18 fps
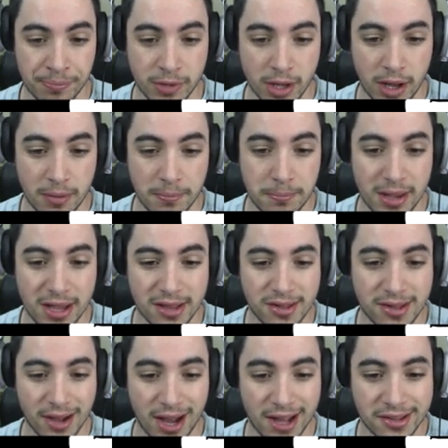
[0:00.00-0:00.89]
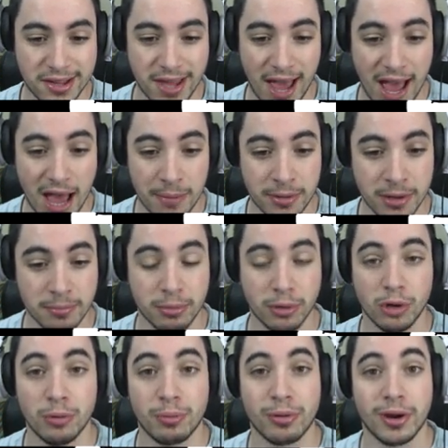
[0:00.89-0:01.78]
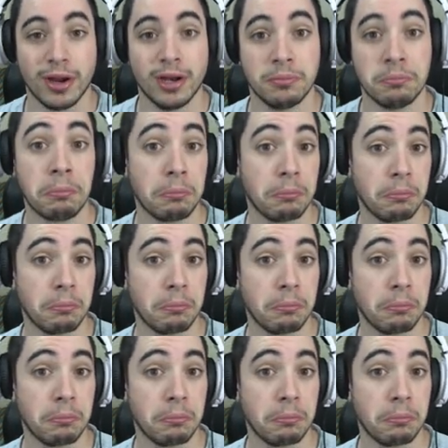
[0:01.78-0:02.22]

Uh, mid-size cabin blueprint,